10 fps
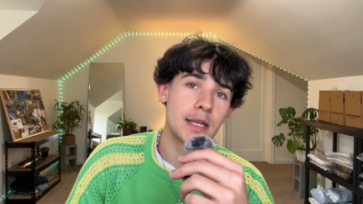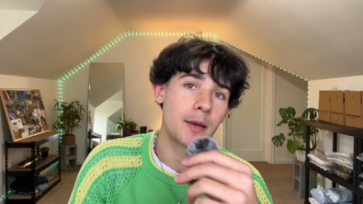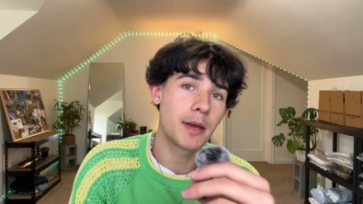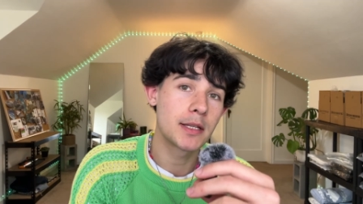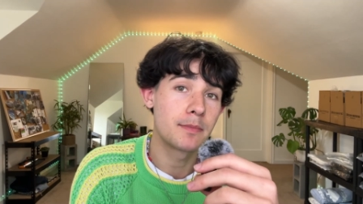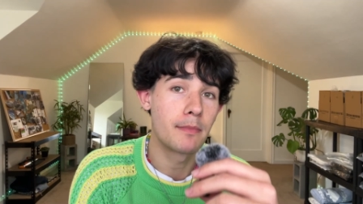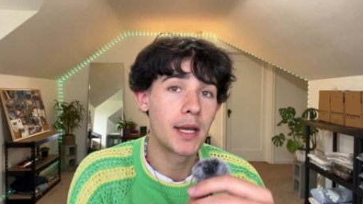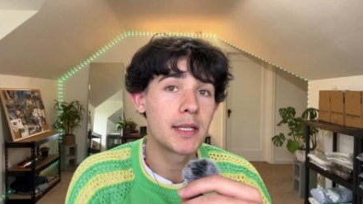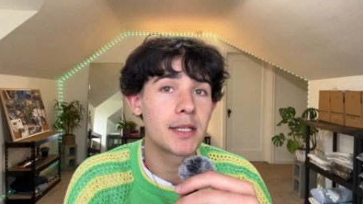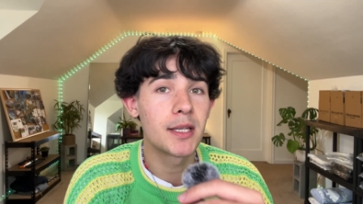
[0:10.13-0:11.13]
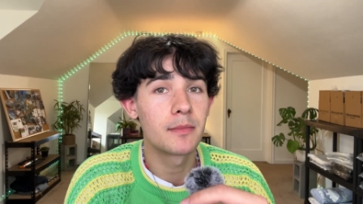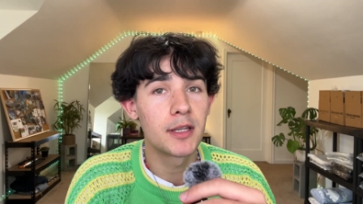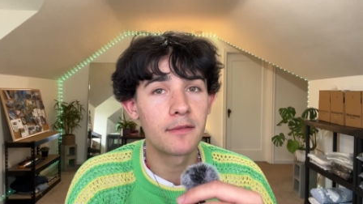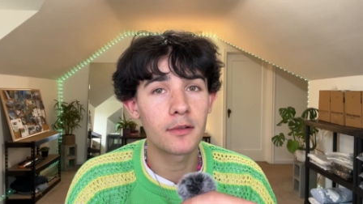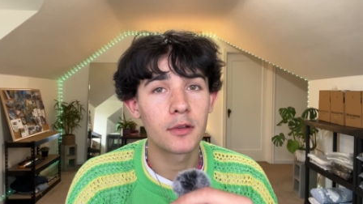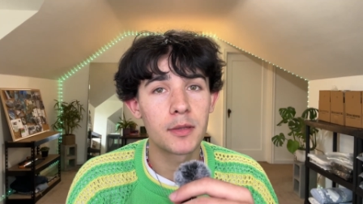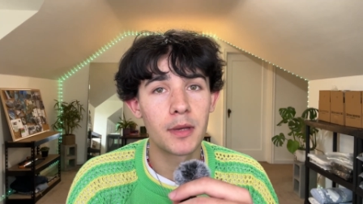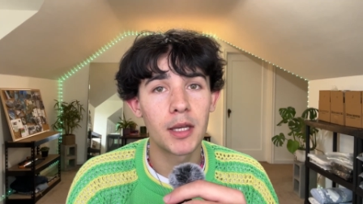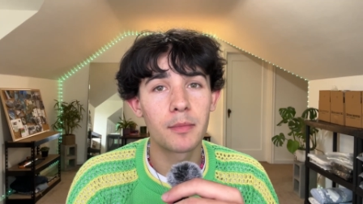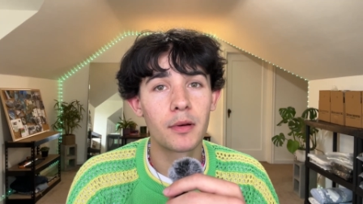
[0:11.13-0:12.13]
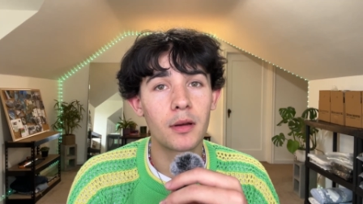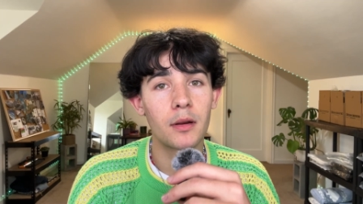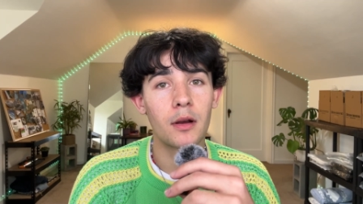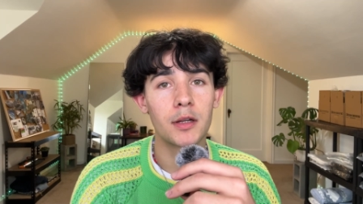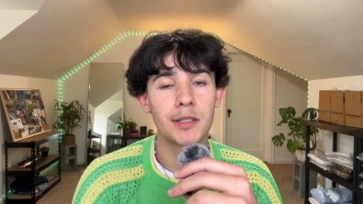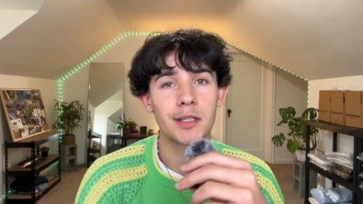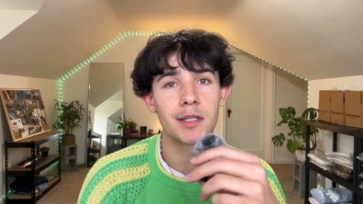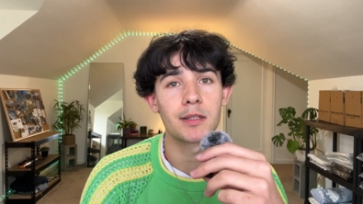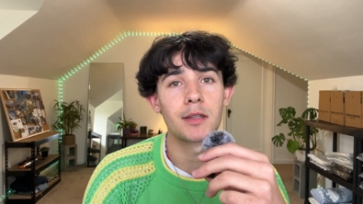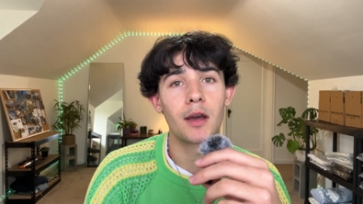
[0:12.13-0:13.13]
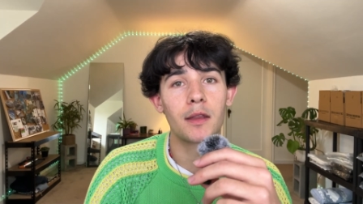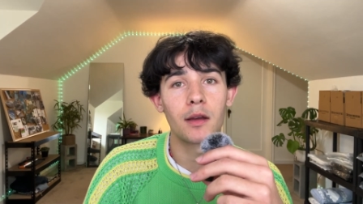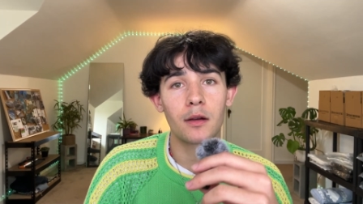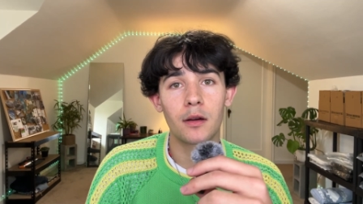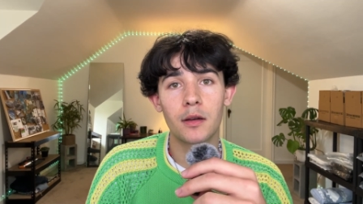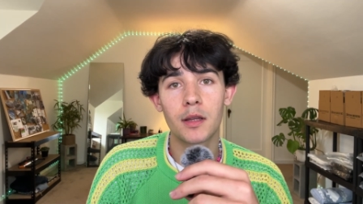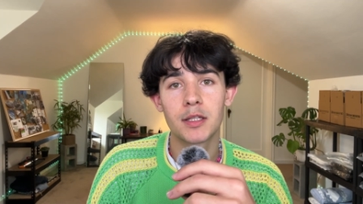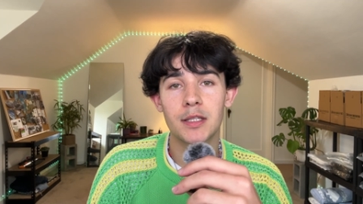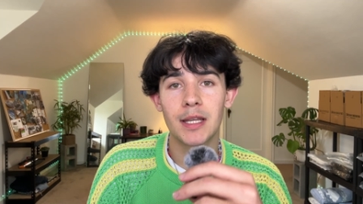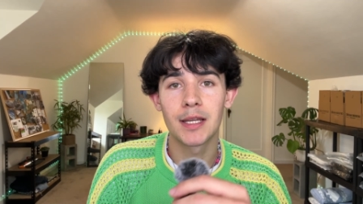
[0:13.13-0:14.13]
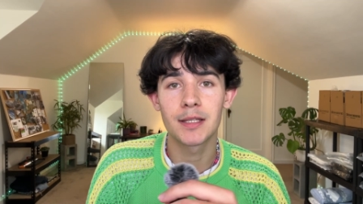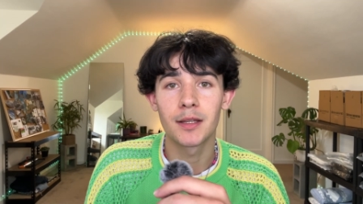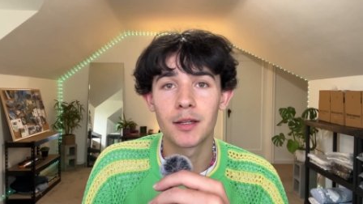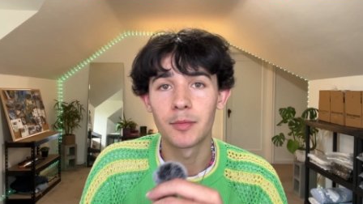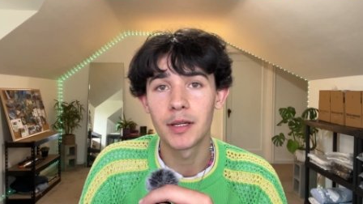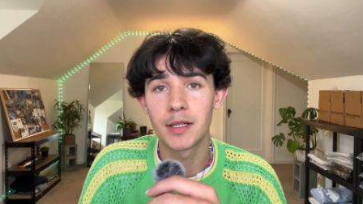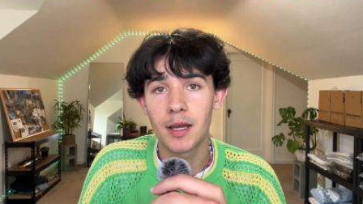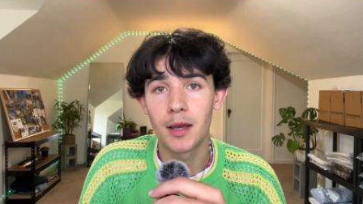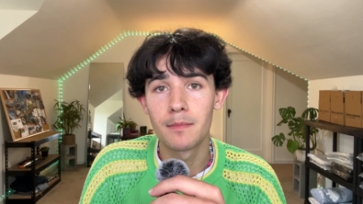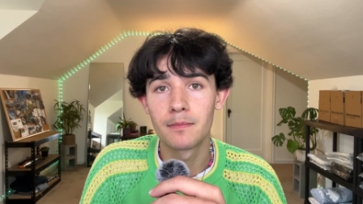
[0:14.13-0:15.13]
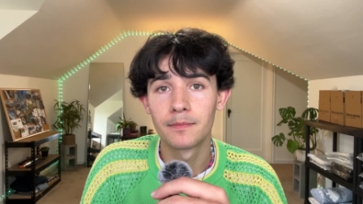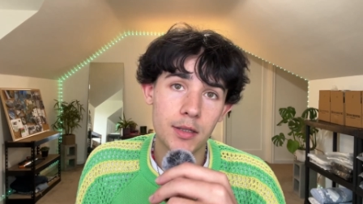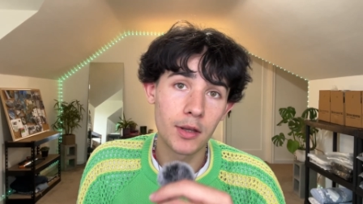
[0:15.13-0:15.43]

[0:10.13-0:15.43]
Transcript: Tech packs might seem difficult to make, but honestly, it's not that hard. It just takes a little bit of time. So